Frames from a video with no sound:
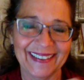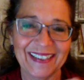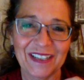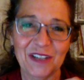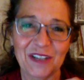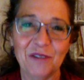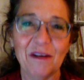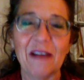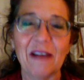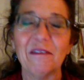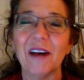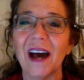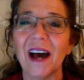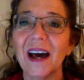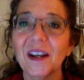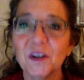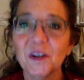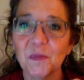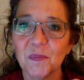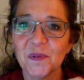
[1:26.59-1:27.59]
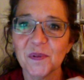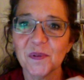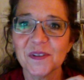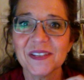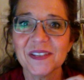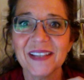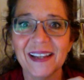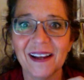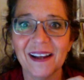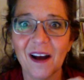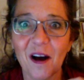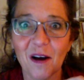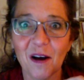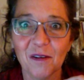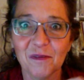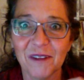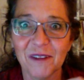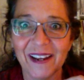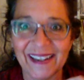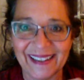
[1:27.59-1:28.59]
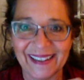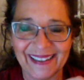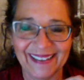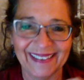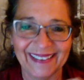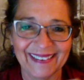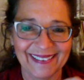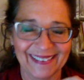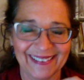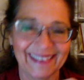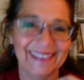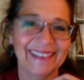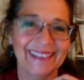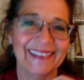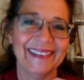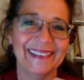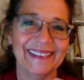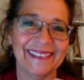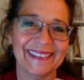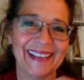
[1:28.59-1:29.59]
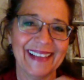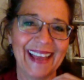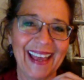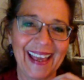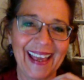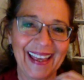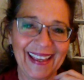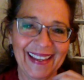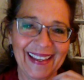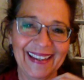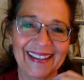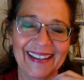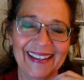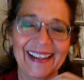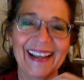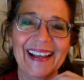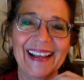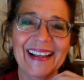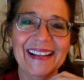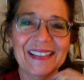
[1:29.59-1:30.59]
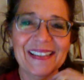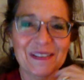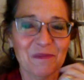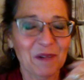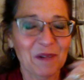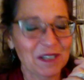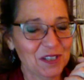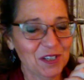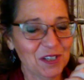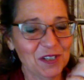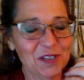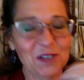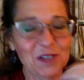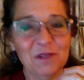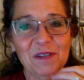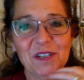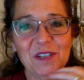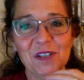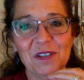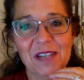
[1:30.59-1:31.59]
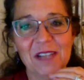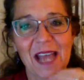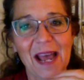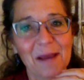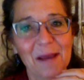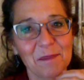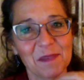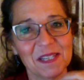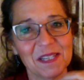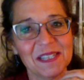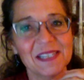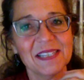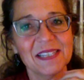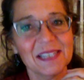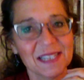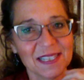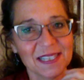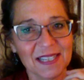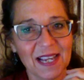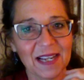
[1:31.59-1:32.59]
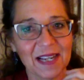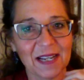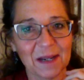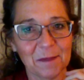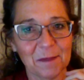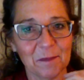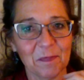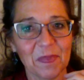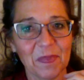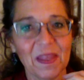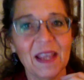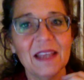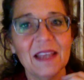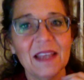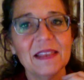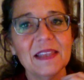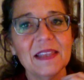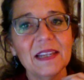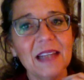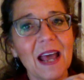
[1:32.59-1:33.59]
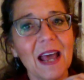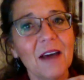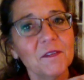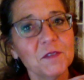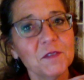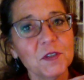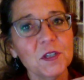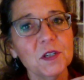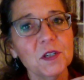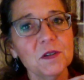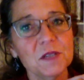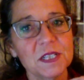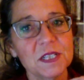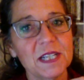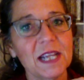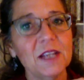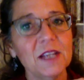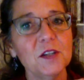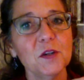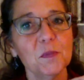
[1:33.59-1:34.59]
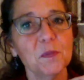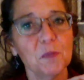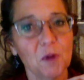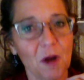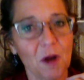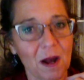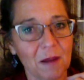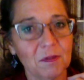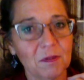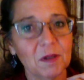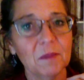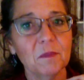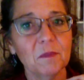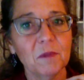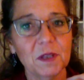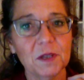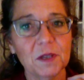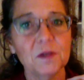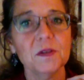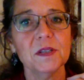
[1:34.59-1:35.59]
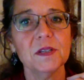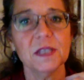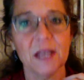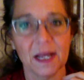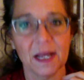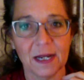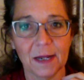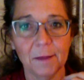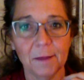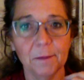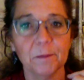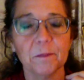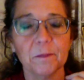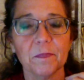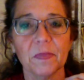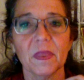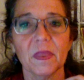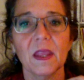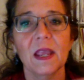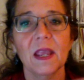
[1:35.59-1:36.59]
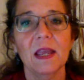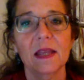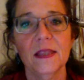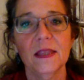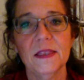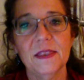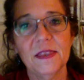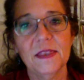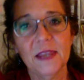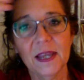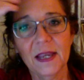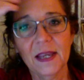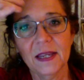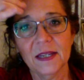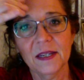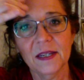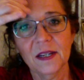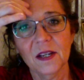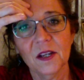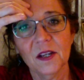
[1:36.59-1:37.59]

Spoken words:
You have 100% already. Okay, so what you do is you tap, this is the setup. Then after you state your problem with your setup, then